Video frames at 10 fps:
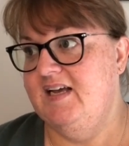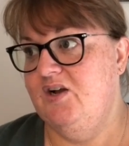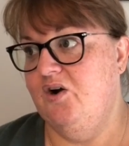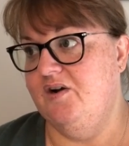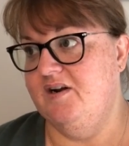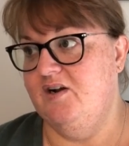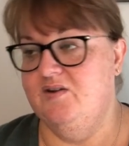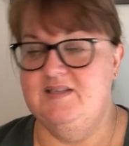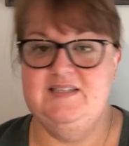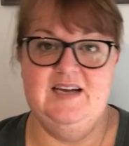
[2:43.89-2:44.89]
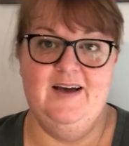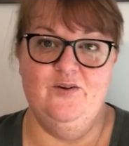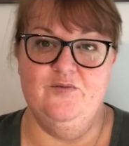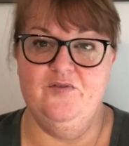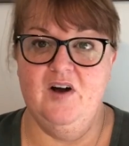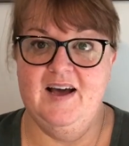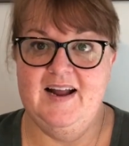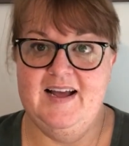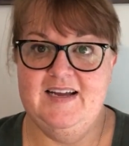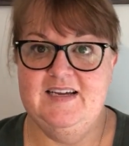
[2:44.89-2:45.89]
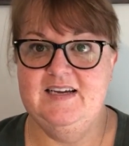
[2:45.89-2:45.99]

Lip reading: got a good start on Friday,